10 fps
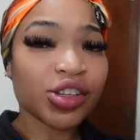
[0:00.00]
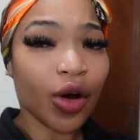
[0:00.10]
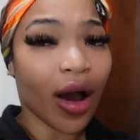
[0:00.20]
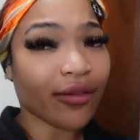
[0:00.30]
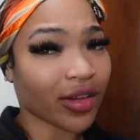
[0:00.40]

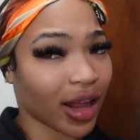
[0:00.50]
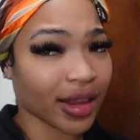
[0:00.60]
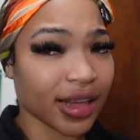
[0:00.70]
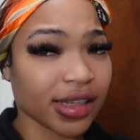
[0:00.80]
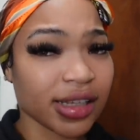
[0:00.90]
so I feel
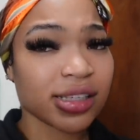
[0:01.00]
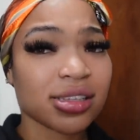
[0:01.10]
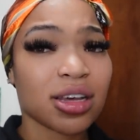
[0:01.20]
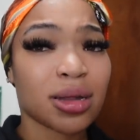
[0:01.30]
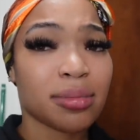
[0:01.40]
like this
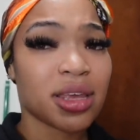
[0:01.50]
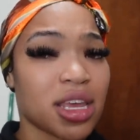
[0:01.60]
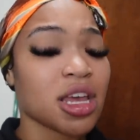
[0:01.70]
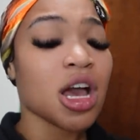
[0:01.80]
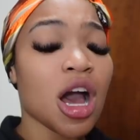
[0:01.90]
is gonna
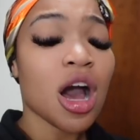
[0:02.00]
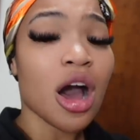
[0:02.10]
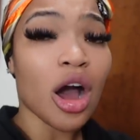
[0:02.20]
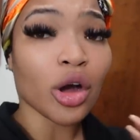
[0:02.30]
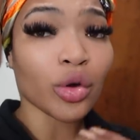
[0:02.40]
be
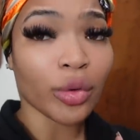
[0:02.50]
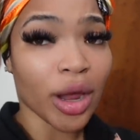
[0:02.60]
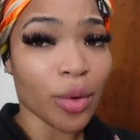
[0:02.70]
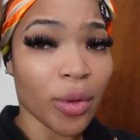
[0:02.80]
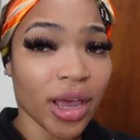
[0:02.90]
a
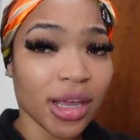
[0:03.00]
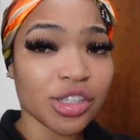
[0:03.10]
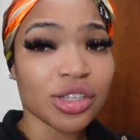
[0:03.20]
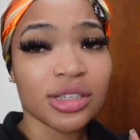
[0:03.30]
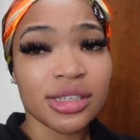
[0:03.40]
great way
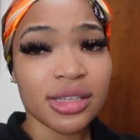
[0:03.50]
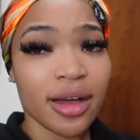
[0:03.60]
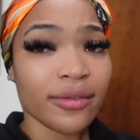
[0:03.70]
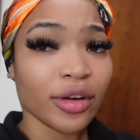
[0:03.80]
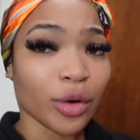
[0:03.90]
to
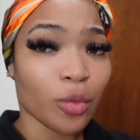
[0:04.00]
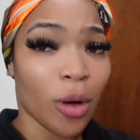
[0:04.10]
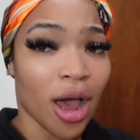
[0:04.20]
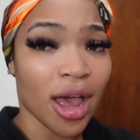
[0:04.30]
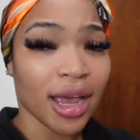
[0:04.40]
discover
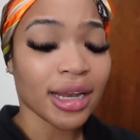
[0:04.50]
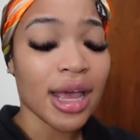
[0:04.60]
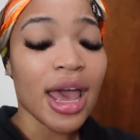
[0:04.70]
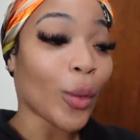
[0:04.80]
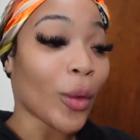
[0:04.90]
wine.
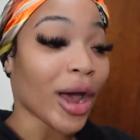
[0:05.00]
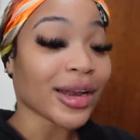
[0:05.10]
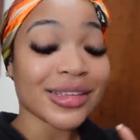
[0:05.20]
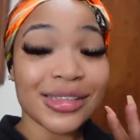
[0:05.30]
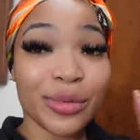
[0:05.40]

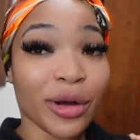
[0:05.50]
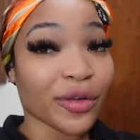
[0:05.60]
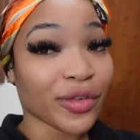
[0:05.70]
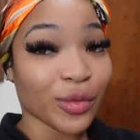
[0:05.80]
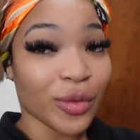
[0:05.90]
Wine is the
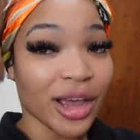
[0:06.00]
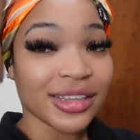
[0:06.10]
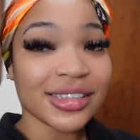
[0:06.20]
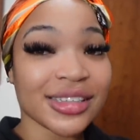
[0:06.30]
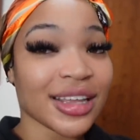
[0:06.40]
perfect
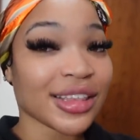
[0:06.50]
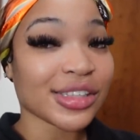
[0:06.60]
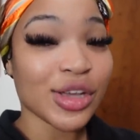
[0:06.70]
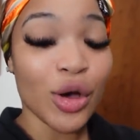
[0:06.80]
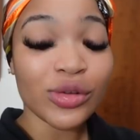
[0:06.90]
way to set the
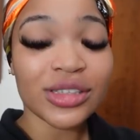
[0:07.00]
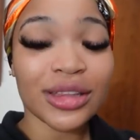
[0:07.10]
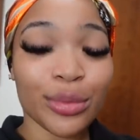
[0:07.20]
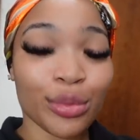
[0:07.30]
tone, set the